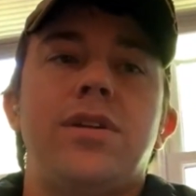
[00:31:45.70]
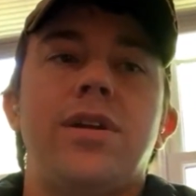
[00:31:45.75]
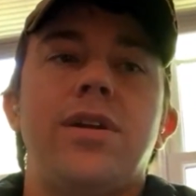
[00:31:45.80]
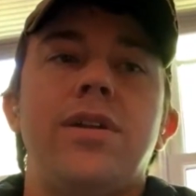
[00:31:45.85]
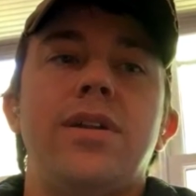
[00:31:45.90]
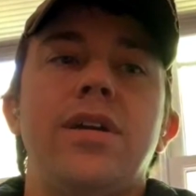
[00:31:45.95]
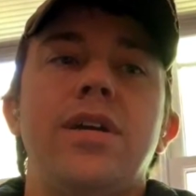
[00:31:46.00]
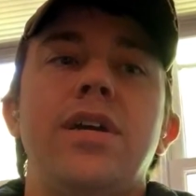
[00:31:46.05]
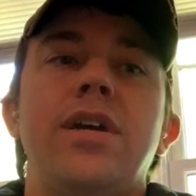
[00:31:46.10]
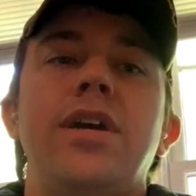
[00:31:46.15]

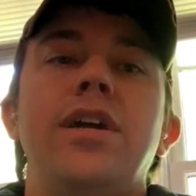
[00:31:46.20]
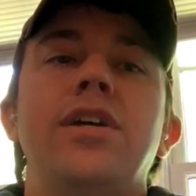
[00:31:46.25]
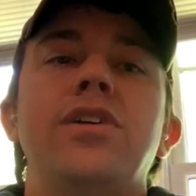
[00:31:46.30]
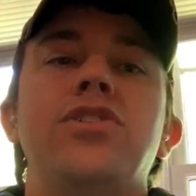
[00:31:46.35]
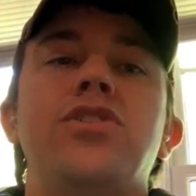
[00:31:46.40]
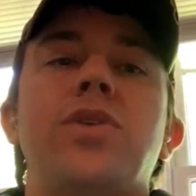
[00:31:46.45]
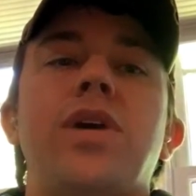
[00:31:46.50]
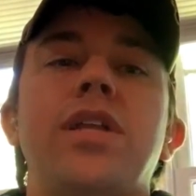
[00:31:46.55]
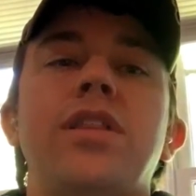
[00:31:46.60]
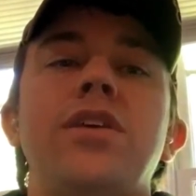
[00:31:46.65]
right?
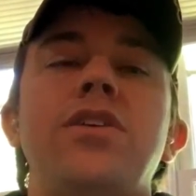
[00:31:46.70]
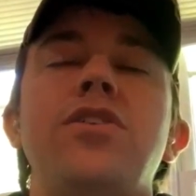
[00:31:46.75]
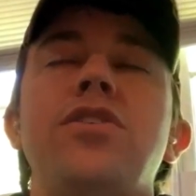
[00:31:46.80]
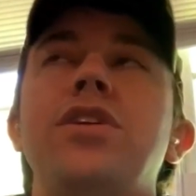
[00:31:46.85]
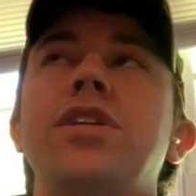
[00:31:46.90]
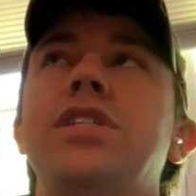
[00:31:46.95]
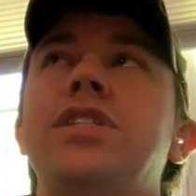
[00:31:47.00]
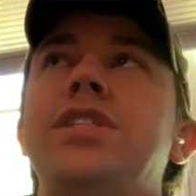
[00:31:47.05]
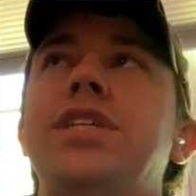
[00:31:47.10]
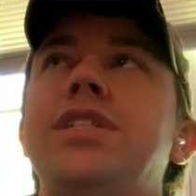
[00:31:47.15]
So I think
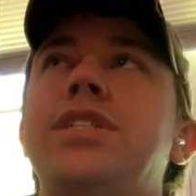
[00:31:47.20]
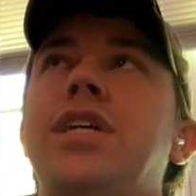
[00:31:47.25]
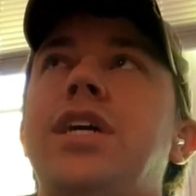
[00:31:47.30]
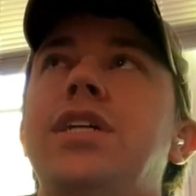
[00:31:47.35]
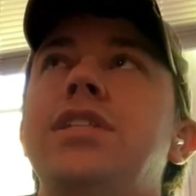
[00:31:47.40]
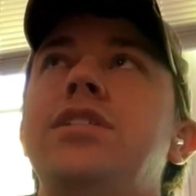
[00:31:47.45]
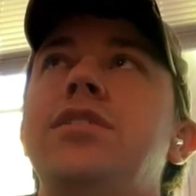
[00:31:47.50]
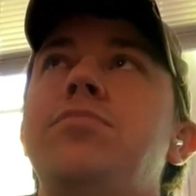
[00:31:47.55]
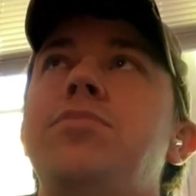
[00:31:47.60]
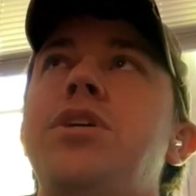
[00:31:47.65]
you're going to see
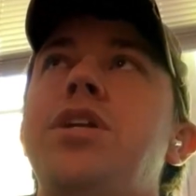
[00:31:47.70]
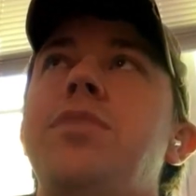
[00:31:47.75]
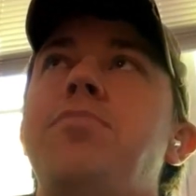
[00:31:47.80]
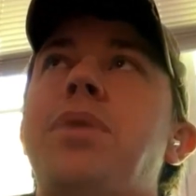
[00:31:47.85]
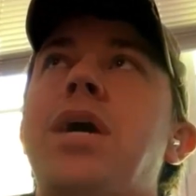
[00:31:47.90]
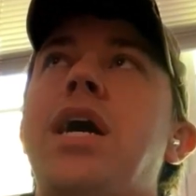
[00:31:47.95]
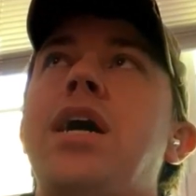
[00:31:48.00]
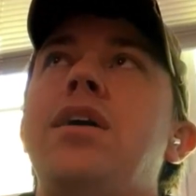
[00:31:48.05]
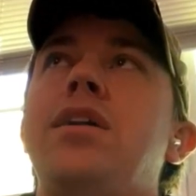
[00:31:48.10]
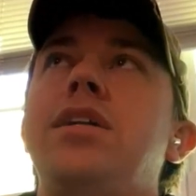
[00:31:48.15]
tons of money
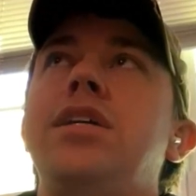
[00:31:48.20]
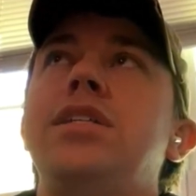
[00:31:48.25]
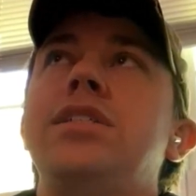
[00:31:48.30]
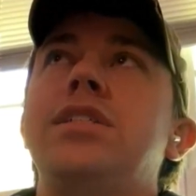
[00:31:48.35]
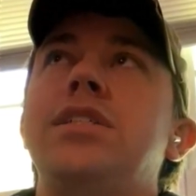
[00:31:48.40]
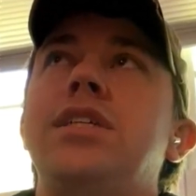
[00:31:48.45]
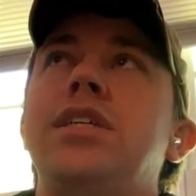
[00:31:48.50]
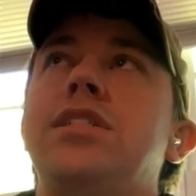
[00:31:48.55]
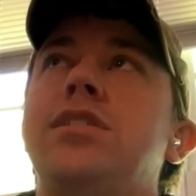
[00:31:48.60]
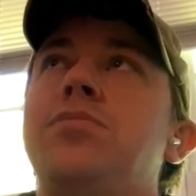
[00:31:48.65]
pile
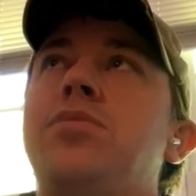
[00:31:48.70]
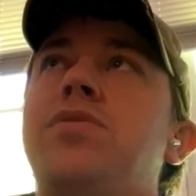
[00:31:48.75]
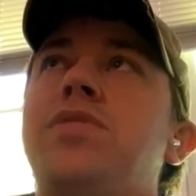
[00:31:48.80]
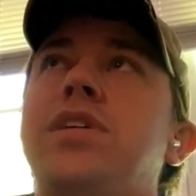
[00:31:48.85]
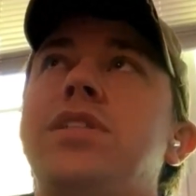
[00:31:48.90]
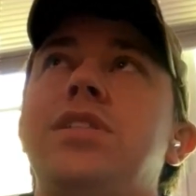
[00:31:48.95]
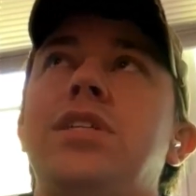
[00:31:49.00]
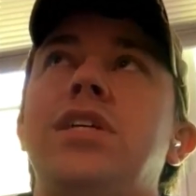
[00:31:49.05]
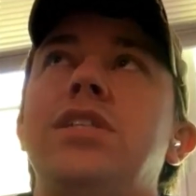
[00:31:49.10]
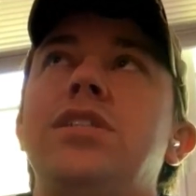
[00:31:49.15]
into these and
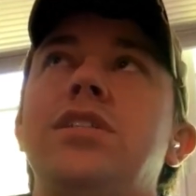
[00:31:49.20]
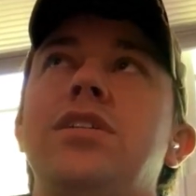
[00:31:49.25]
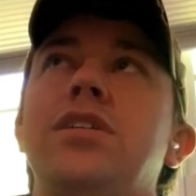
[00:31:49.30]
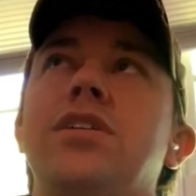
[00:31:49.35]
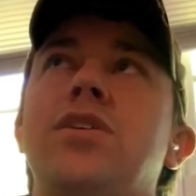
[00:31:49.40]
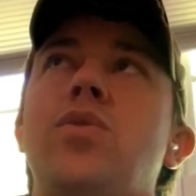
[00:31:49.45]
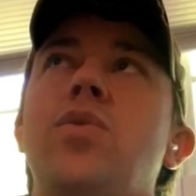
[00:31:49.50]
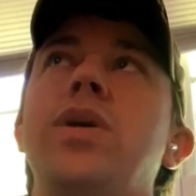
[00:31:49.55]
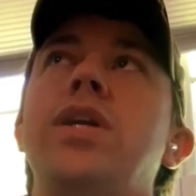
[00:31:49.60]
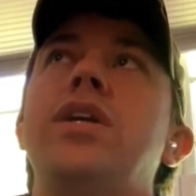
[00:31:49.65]
provide tons of
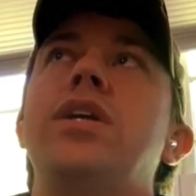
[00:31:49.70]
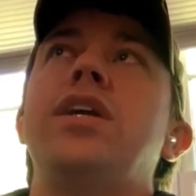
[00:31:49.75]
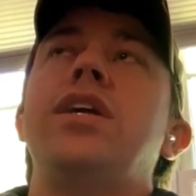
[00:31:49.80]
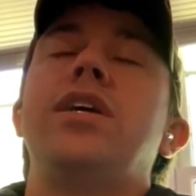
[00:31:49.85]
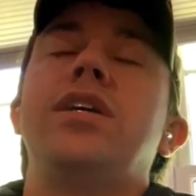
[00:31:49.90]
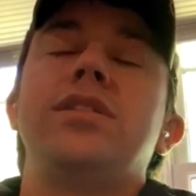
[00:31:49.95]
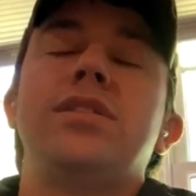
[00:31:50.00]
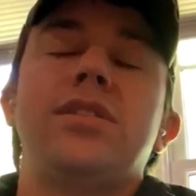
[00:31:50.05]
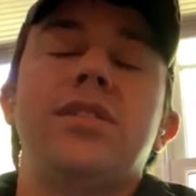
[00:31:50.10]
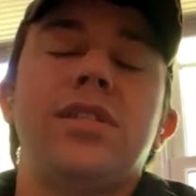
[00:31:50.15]

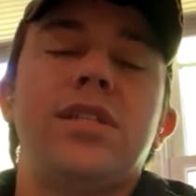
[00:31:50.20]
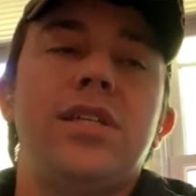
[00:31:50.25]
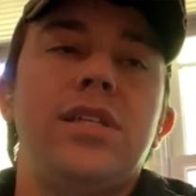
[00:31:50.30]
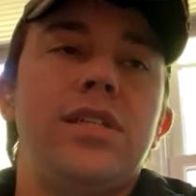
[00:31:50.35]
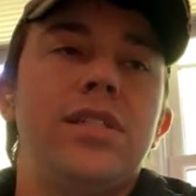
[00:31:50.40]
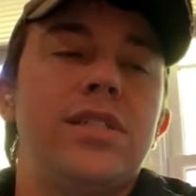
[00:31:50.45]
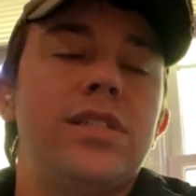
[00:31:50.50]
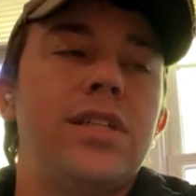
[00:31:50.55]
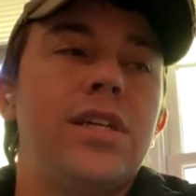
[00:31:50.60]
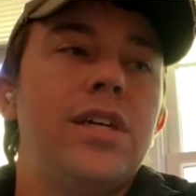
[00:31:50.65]
liquidity into
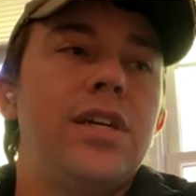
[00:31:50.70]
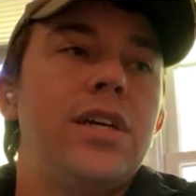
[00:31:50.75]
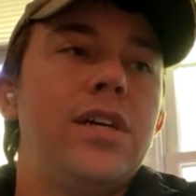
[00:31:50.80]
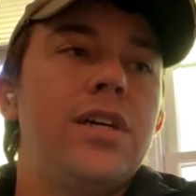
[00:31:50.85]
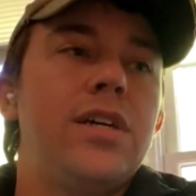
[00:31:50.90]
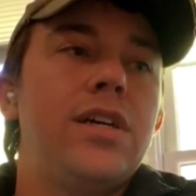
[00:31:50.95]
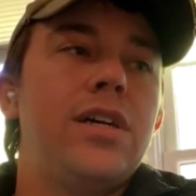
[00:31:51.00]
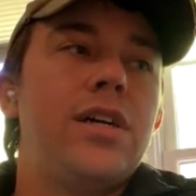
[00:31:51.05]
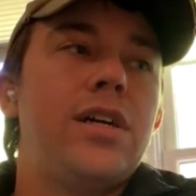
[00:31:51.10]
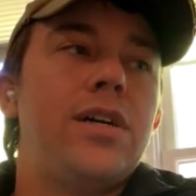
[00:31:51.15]
these
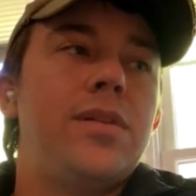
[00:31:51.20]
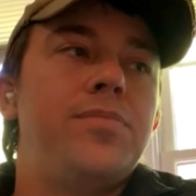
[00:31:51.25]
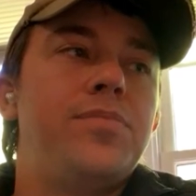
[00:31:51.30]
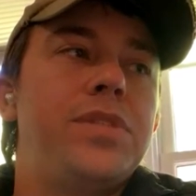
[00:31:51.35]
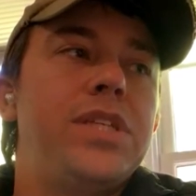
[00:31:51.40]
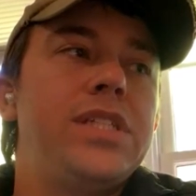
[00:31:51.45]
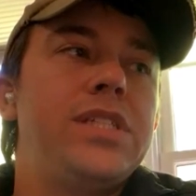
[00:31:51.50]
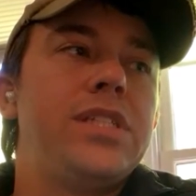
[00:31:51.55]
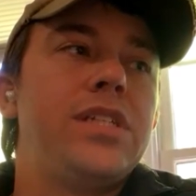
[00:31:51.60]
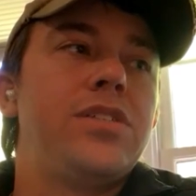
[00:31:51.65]
uh,
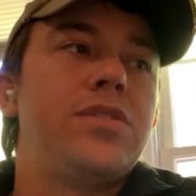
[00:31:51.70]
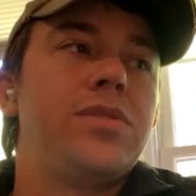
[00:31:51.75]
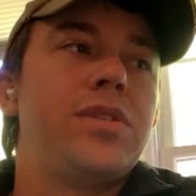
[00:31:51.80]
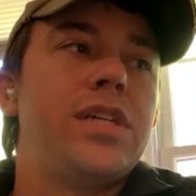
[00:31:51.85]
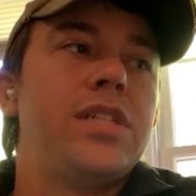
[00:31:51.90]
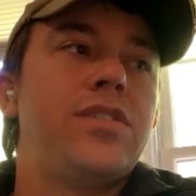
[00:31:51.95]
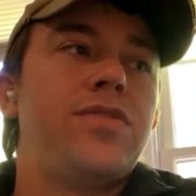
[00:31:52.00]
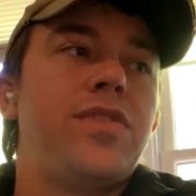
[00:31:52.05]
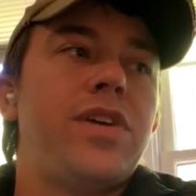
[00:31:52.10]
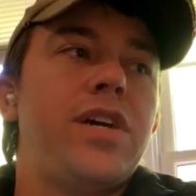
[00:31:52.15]

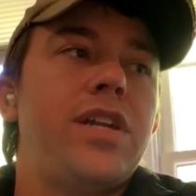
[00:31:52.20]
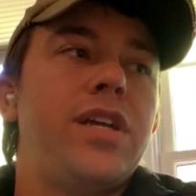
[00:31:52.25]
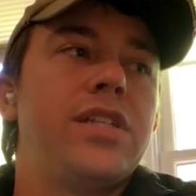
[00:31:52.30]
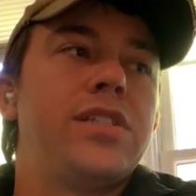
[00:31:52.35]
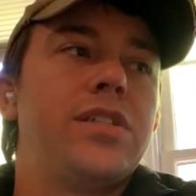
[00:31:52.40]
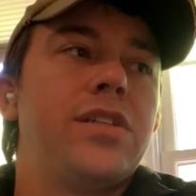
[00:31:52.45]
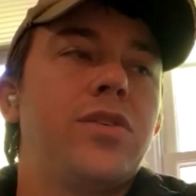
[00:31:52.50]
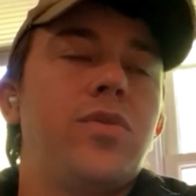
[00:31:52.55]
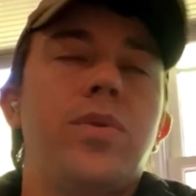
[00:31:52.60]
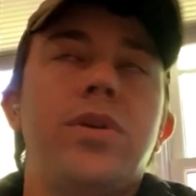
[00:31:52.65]
decentralized
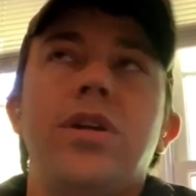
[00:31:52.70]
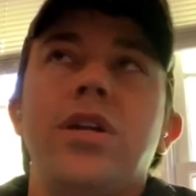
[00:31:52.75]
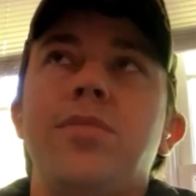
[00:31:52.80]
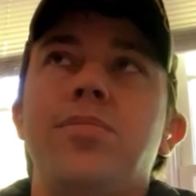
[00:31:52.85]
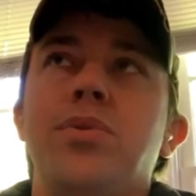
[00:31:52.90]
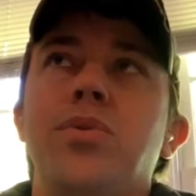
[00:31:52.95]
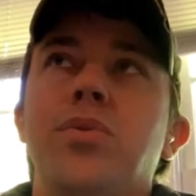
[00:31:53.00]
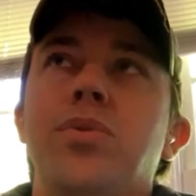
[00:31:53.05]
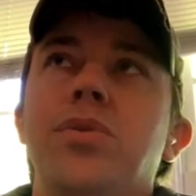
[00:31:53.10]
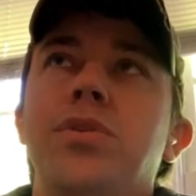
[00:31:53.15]
finance
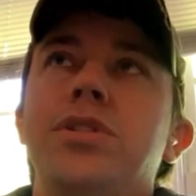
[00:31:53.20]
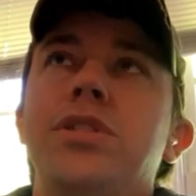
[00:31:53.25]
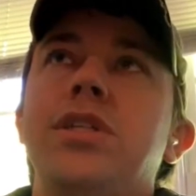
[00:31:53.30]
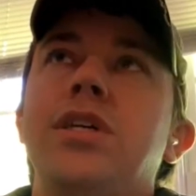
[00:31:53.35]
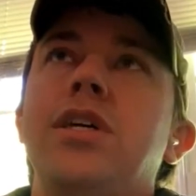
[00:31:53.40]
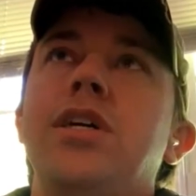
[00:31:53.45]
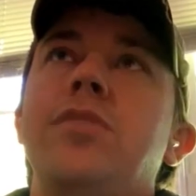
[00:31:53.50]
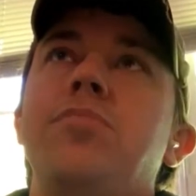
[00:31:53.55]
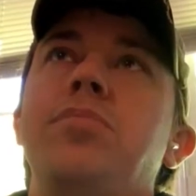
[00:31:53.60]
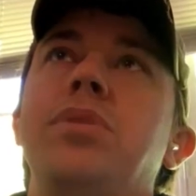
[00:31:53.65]
liquidity
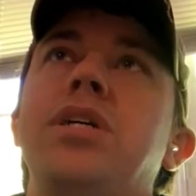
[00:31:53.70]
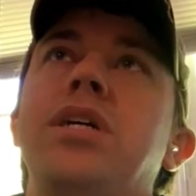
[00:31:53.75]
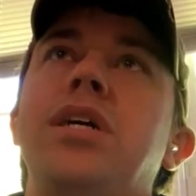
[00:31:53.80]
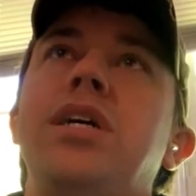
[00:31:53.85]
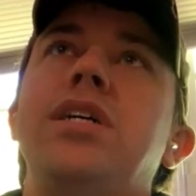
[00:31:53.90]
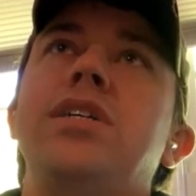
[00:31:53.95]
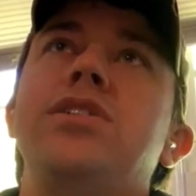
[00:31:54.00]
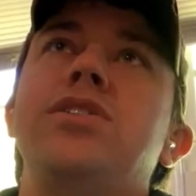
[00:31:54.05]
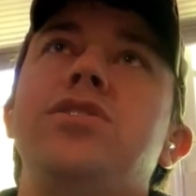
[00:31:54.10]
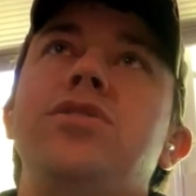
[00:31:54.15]
pools
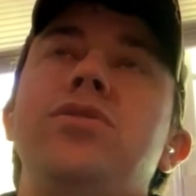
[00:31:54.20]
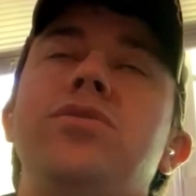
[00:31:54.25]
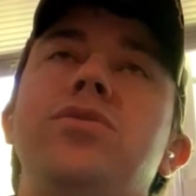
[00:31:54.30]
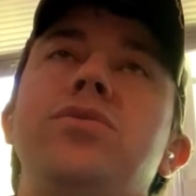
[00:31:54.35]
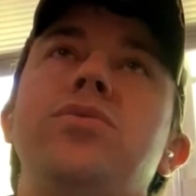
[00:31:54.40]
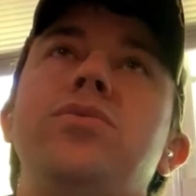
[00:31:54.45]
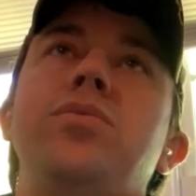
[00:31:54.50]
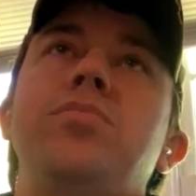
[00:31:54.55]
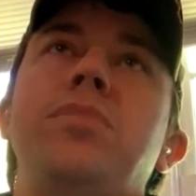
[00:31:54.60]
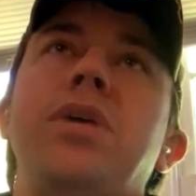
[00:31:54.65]
because
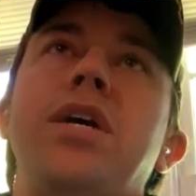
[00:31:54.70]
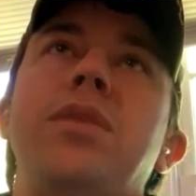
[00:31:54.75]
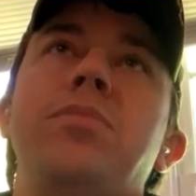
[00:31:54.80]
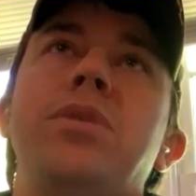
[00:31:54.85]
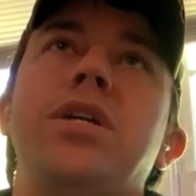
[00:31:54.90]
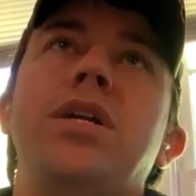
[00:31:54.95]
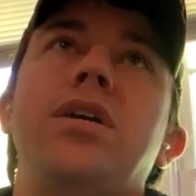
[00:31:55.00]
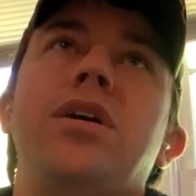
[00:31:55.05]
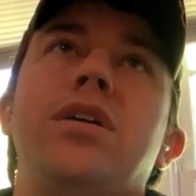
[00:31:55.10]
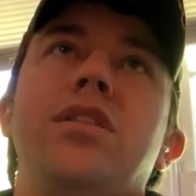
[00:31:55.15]
you make
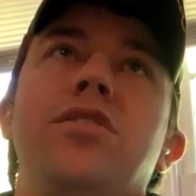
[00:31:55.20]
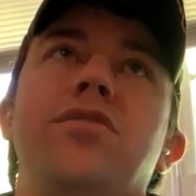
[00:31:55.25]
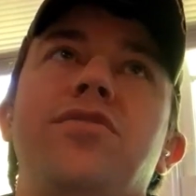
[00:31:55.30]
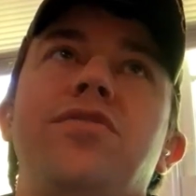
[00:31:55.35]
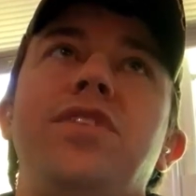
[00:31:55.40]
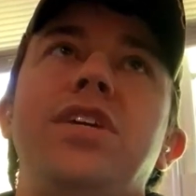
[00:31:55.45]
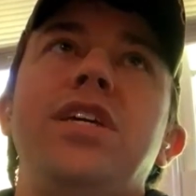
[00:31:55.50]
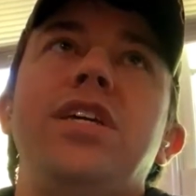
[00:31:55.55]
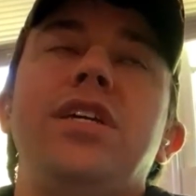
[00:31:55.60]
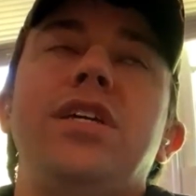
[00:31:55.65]
money on the
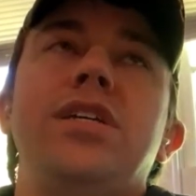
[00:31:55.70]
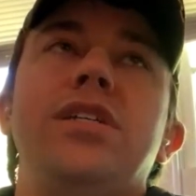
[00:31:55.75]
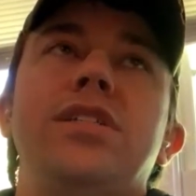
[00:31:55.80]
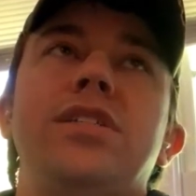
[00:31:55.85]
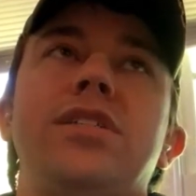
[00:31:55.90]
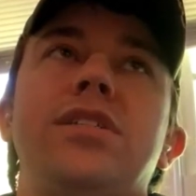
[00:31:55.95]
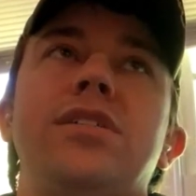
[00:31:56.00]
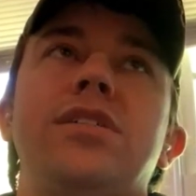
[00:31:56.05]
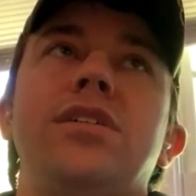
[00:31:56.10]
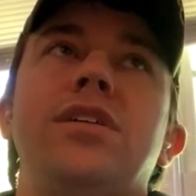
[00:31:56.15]

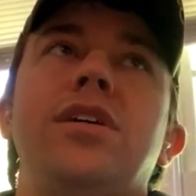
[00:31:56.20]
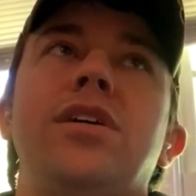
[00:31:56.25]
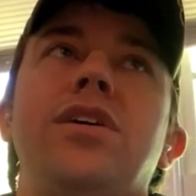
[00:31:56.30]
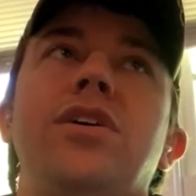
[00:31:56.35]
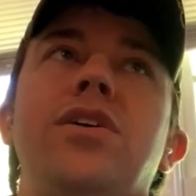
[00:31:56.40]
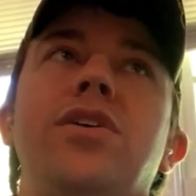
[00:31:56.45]
fees.